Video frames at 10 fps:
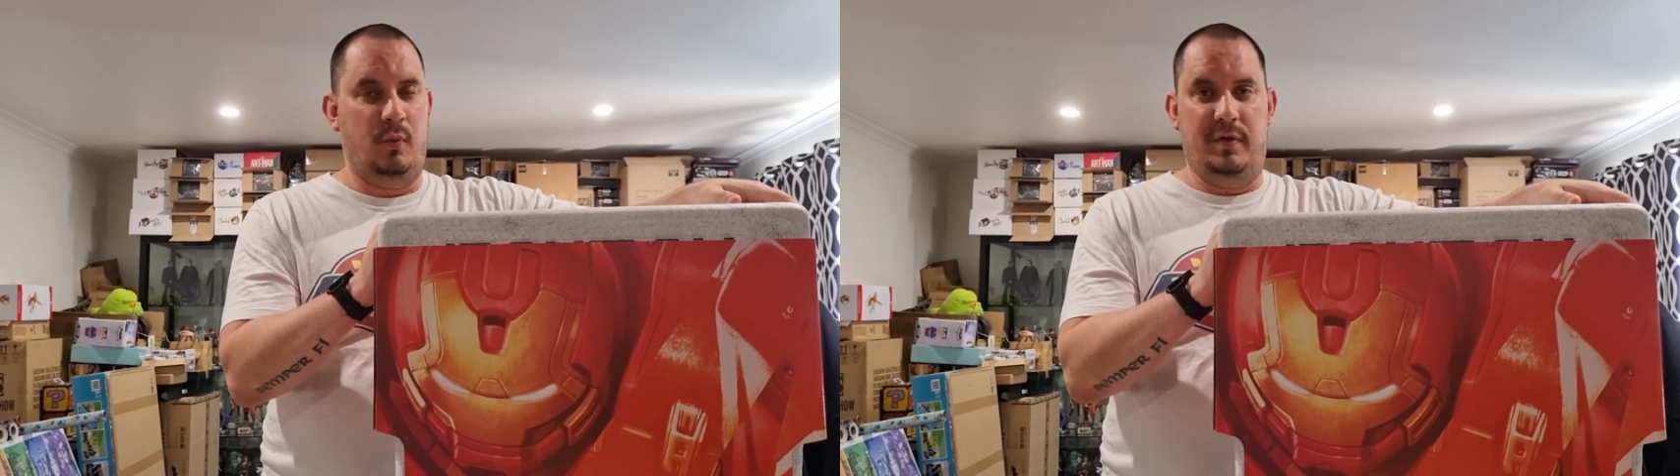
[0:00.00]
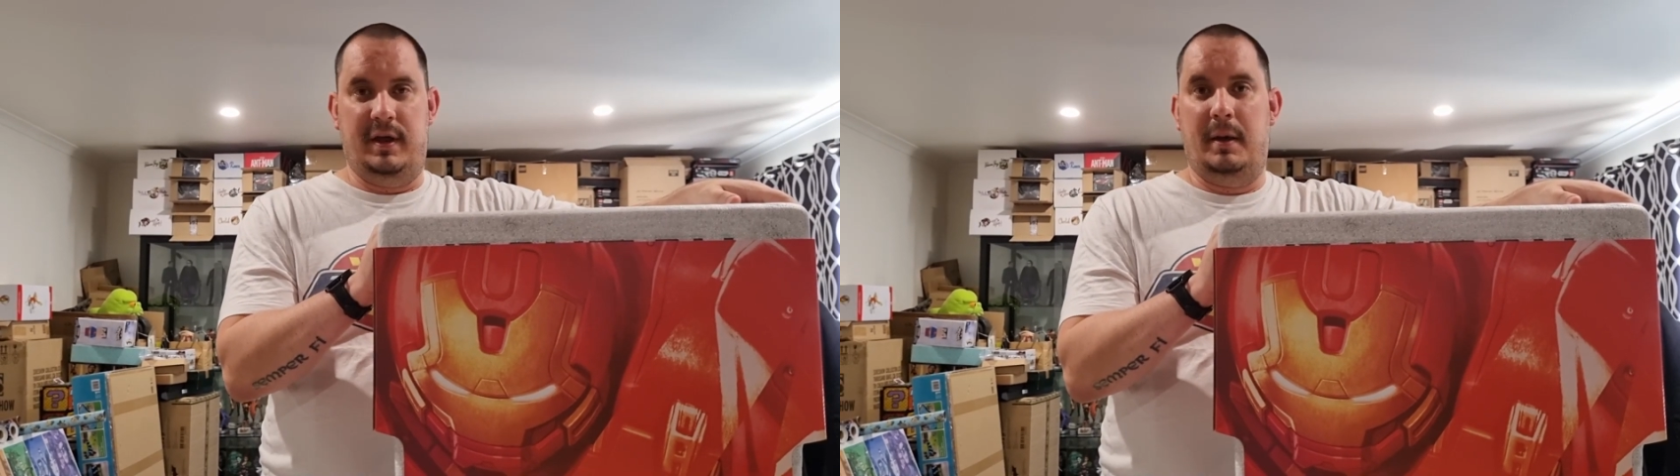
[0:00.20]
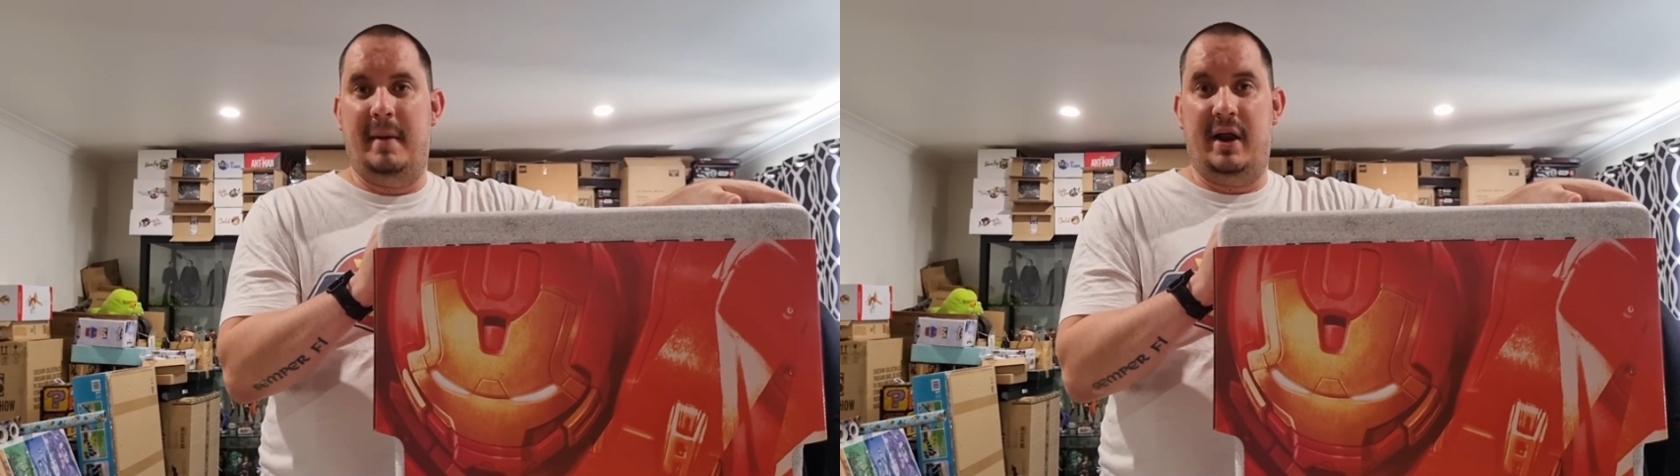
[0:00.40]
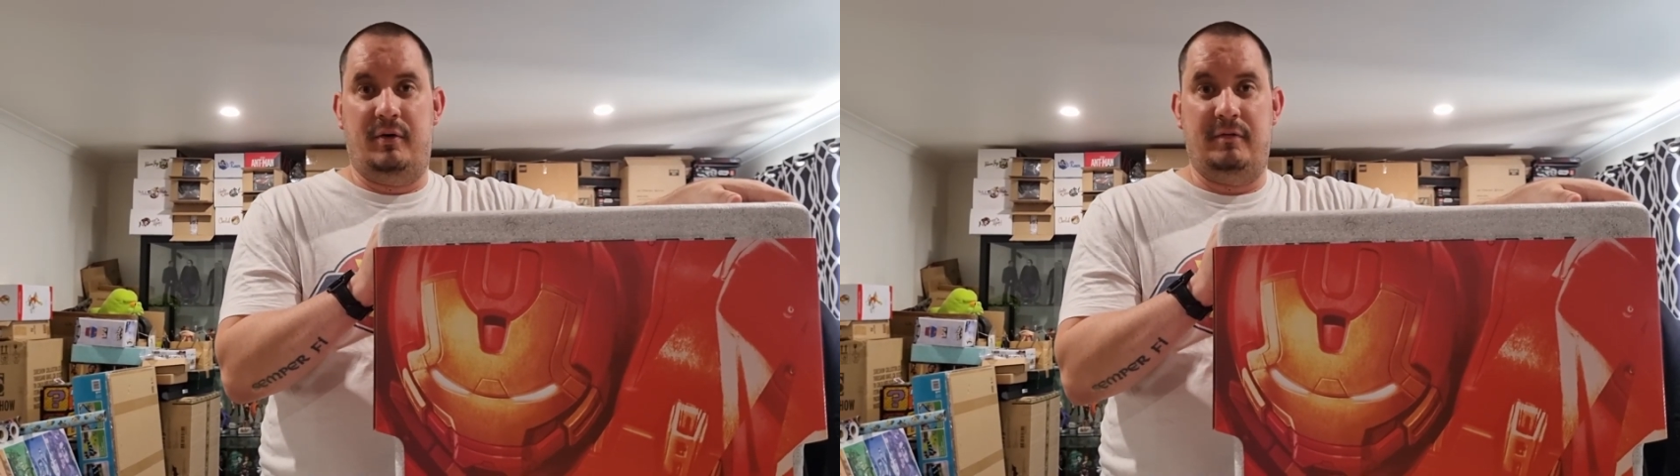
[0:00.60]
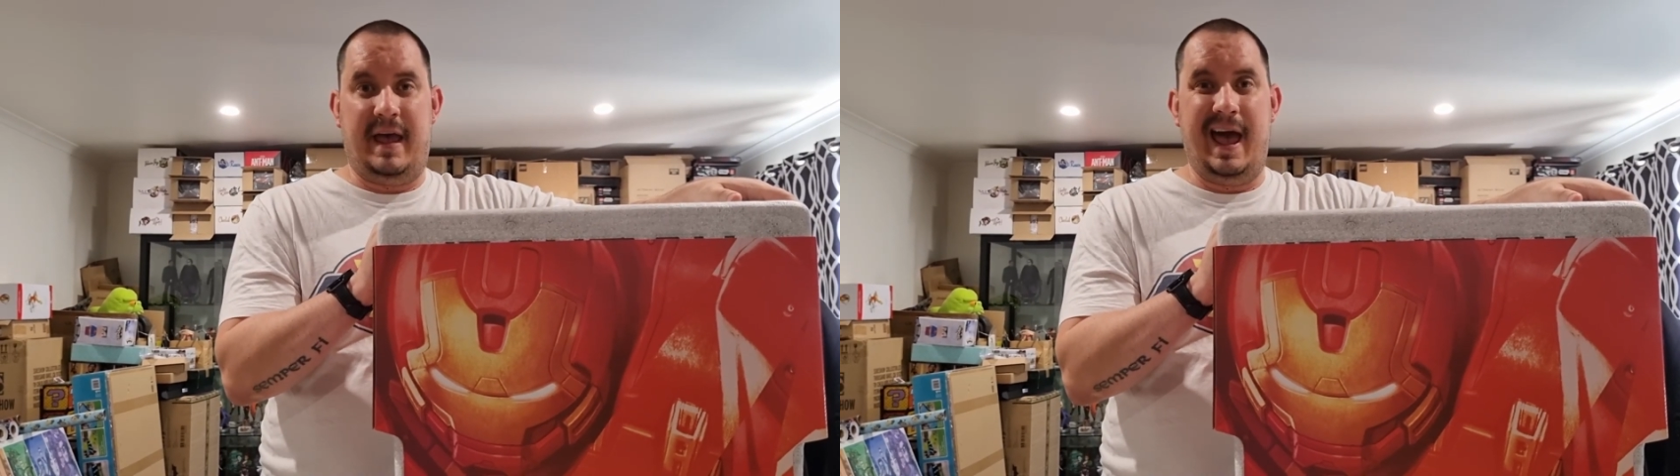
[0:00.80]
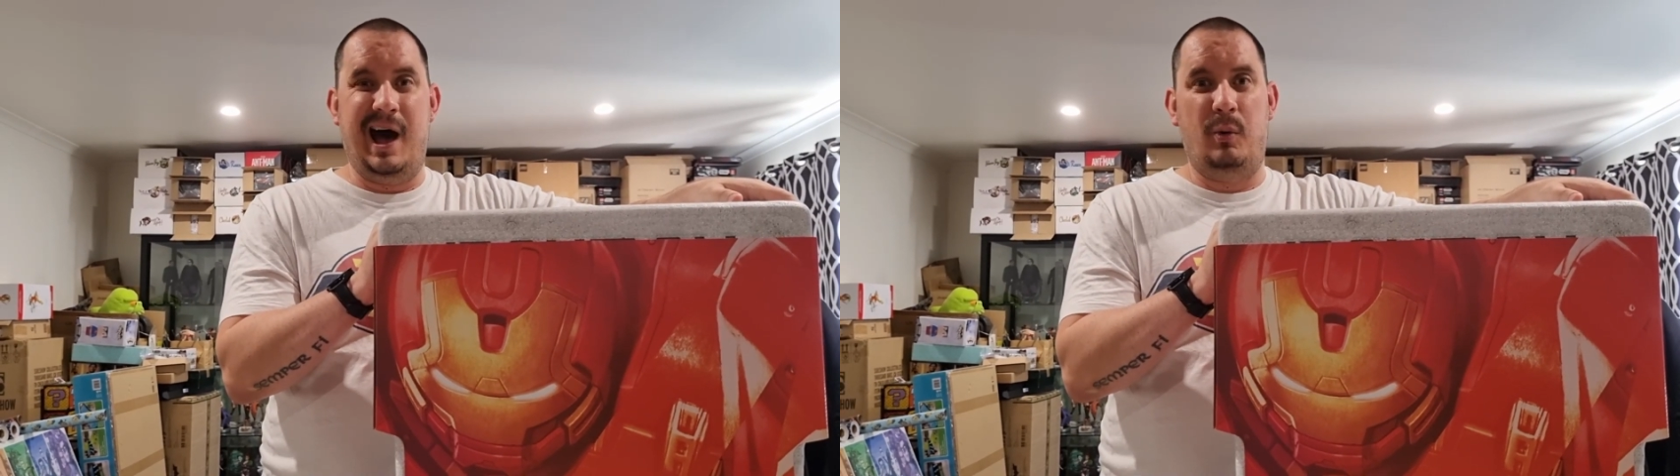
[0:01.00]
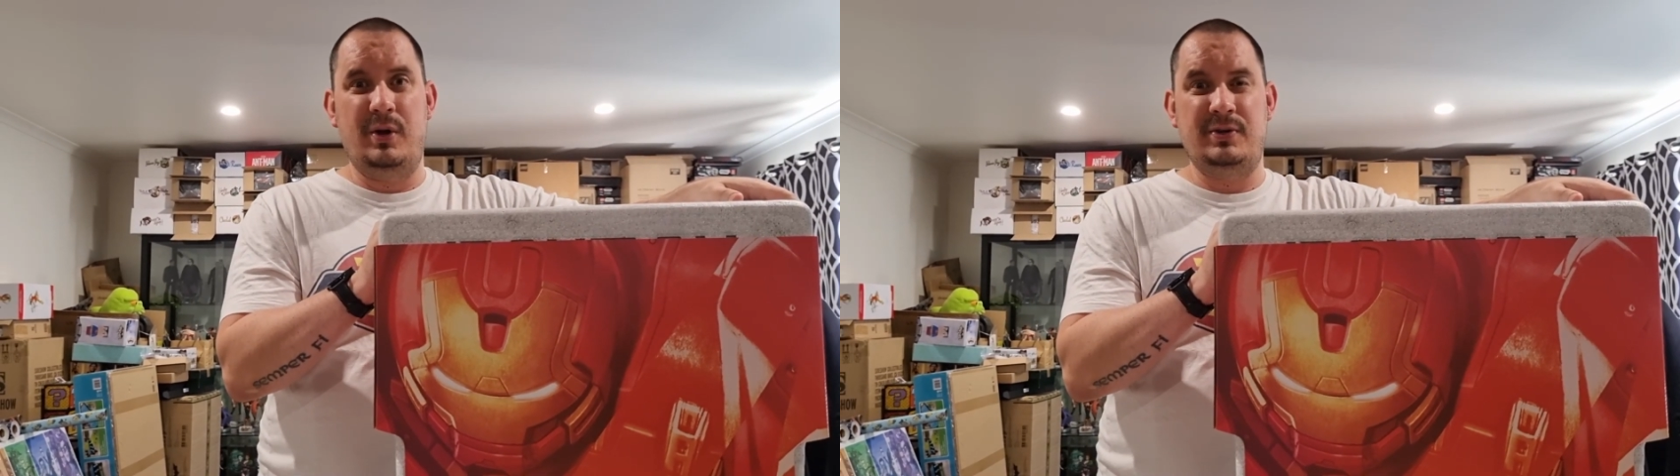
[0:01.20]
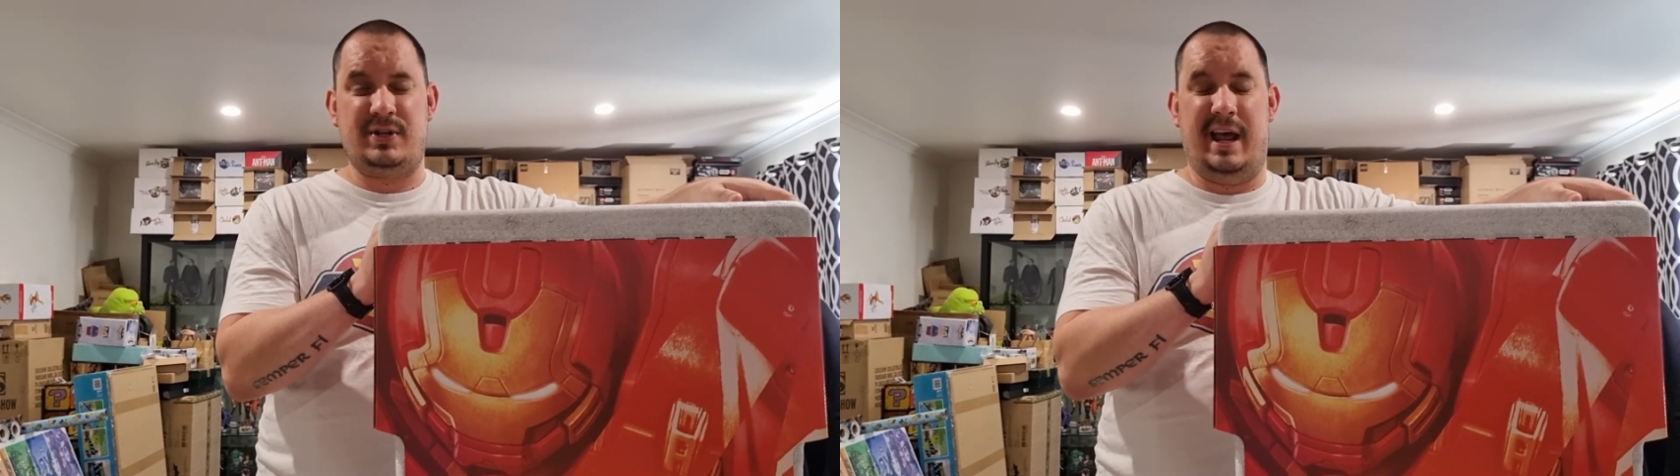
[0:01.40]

within a matter of hours.